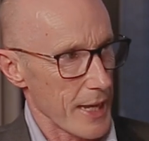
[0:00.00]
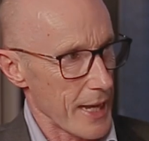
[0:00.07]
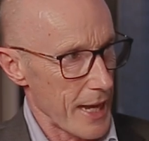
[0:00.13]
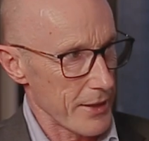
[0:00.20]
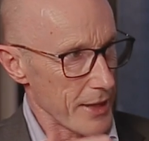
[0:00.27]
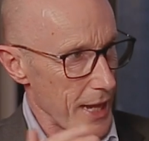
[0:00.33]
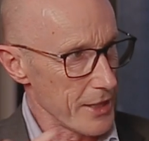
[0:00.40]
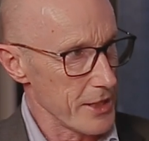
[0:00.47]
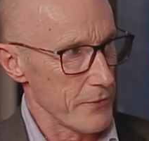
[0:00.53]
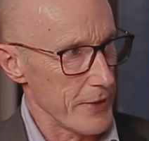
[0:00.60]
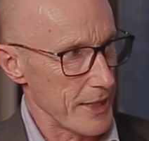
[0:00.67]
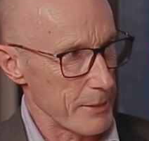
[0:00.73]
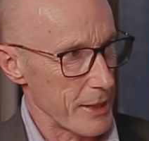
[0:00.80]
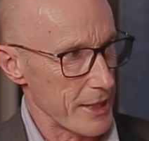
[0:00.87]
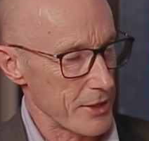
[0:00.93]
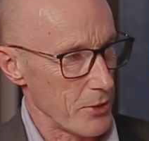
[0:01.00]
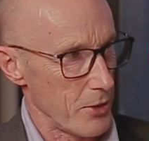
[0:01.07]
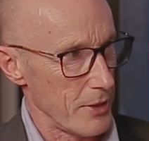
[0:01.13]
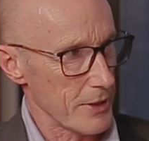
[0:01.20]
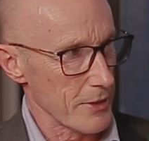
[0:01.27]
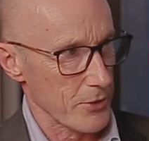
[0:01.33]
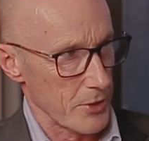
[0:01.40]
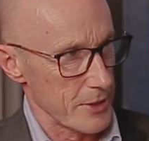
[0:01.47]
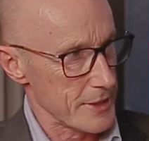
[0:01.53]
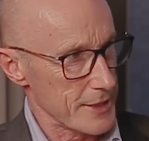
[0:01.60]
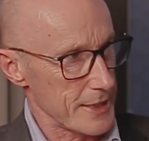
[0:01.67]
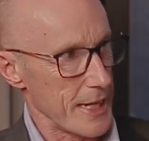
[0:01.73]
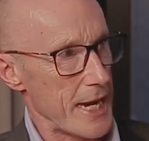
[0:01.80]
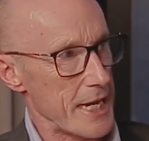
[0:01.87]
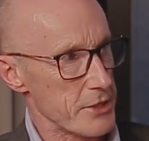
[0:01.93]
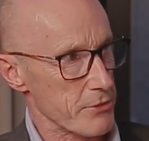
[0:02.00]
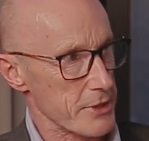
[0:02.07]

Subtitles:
How do you feel about it all? Of course, today is